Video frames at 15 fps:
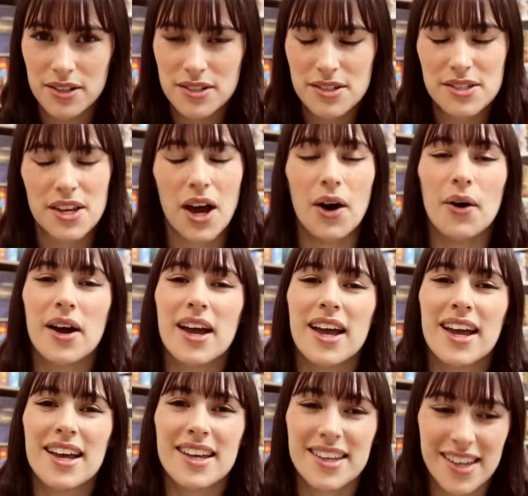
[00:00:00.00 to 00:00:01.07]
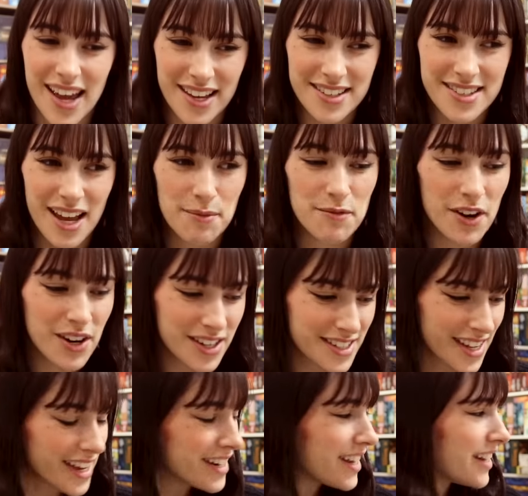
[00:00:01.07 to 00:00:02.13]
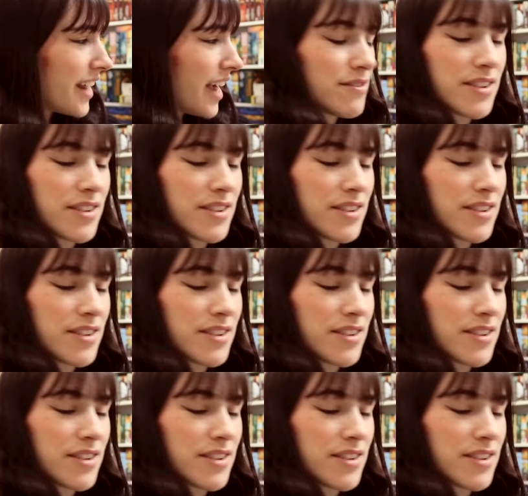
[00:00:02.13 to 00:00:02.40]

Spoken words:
So yes, I'm very excited.